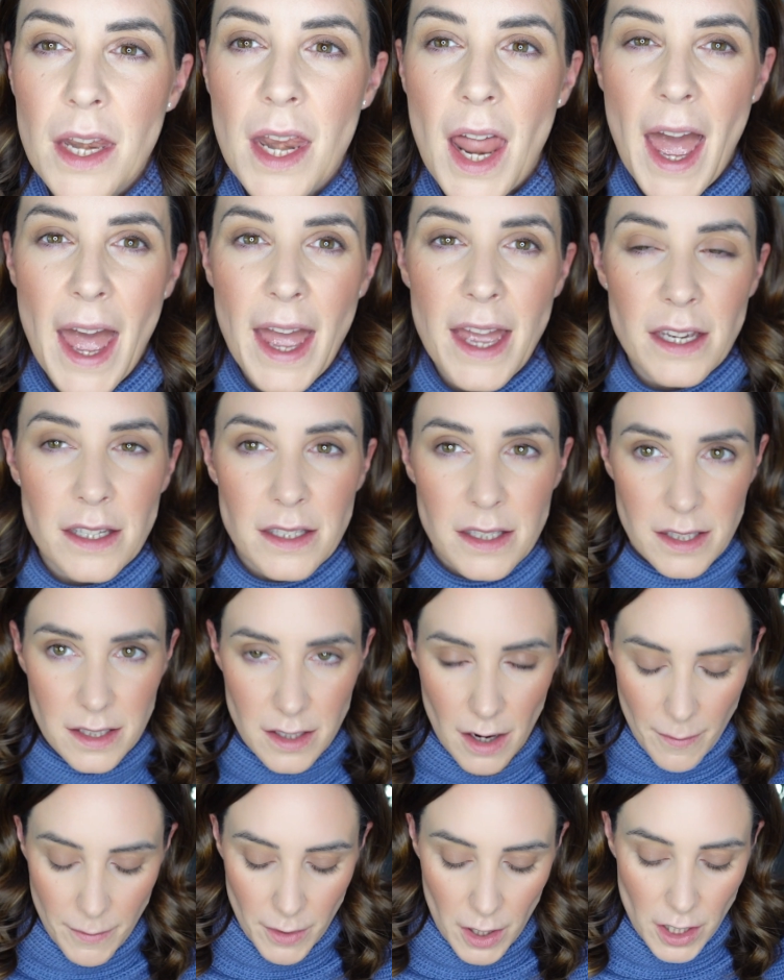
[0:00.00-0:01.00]

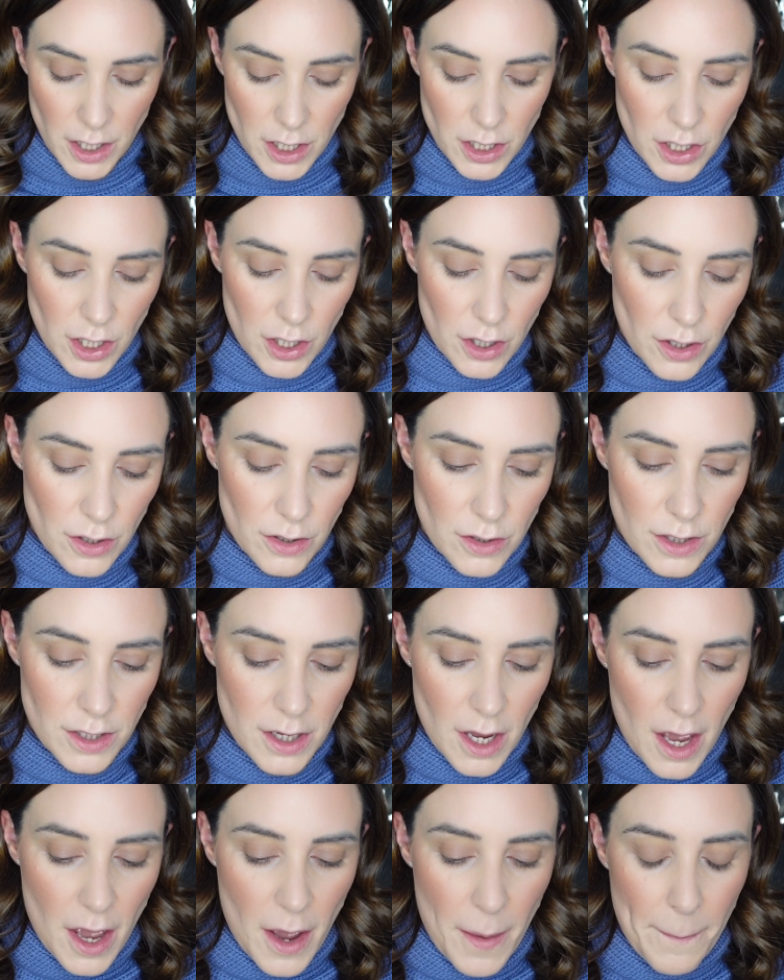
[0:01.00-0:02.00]
Next, I'm going to use
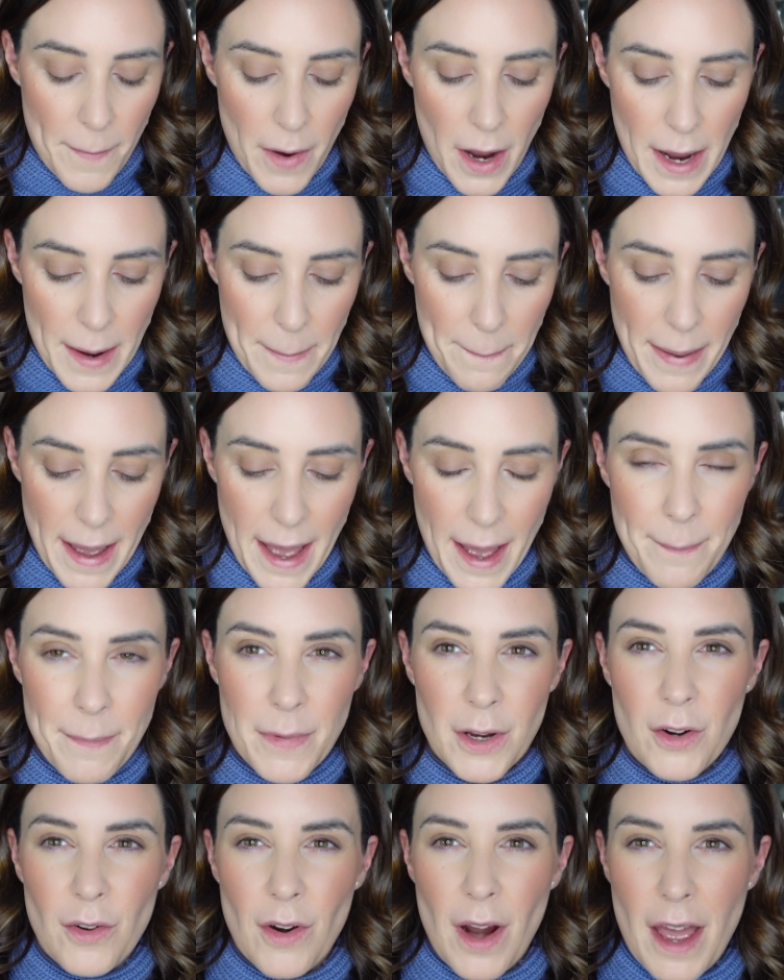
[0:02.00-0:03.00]
my
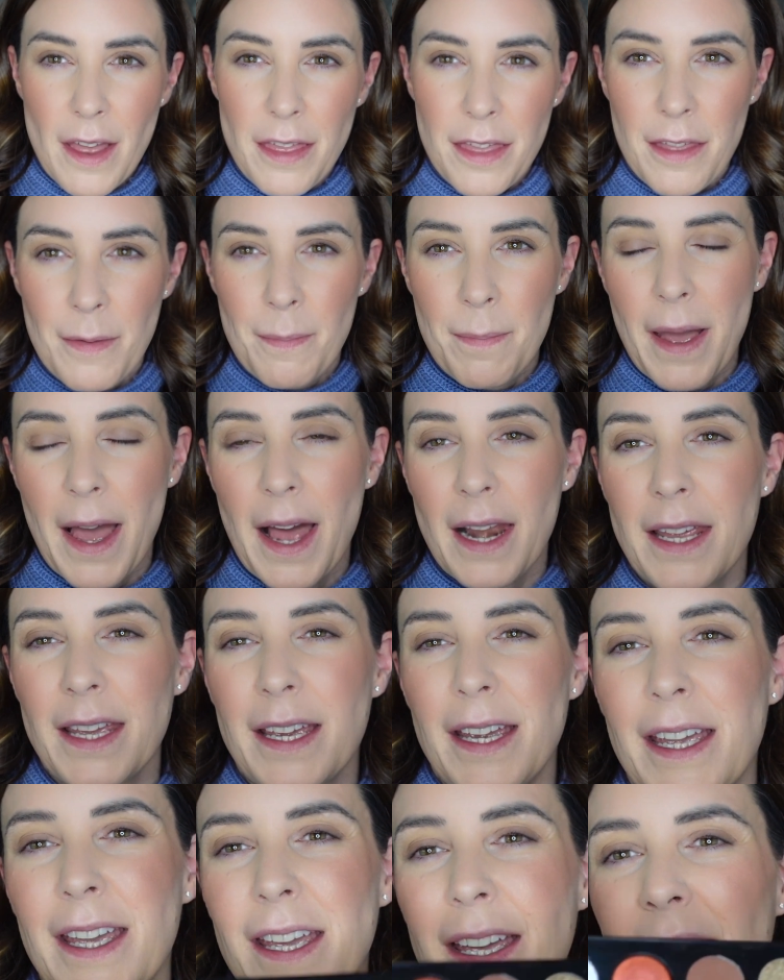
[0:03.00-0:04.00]
McGrath palette
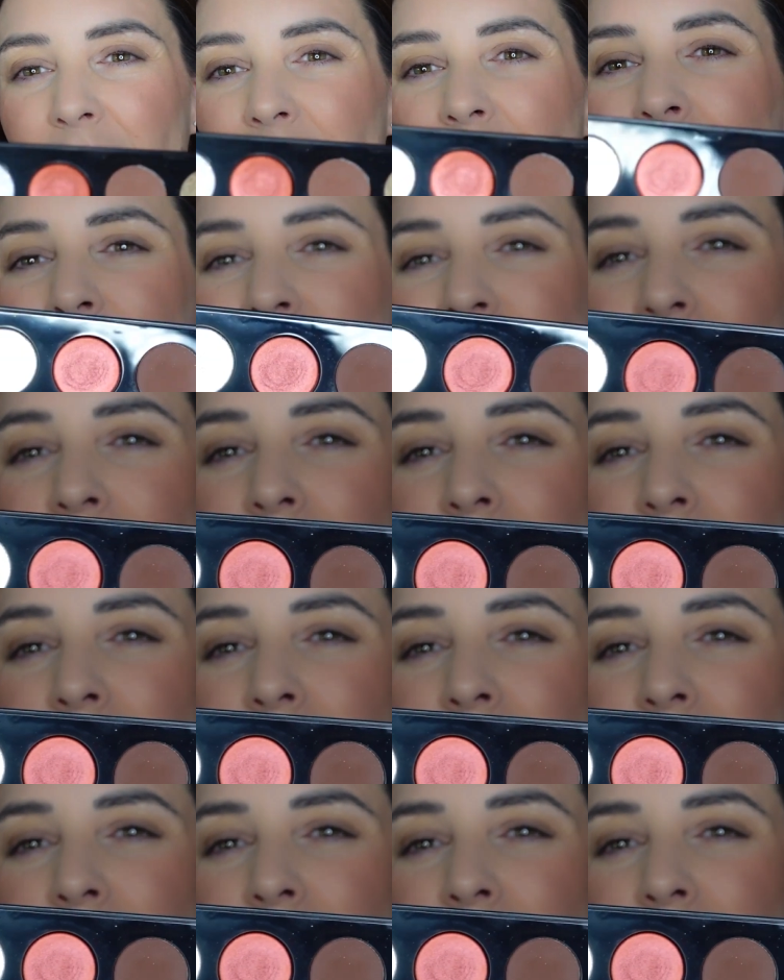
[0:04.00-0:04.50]
here,